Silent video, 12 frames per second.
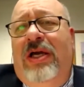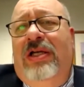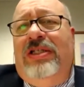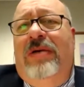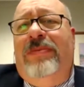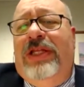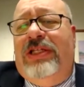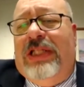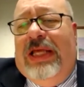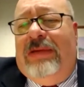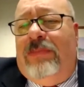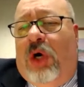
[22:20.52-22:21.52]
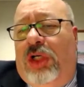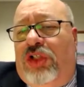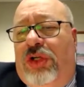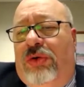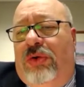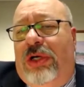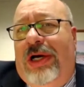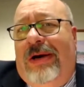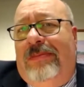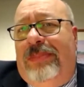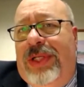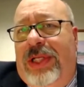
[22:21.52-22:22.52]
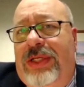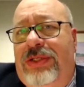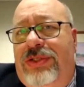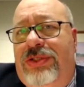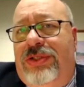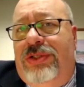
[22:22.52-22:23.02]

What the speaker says: some of these like marginal companies,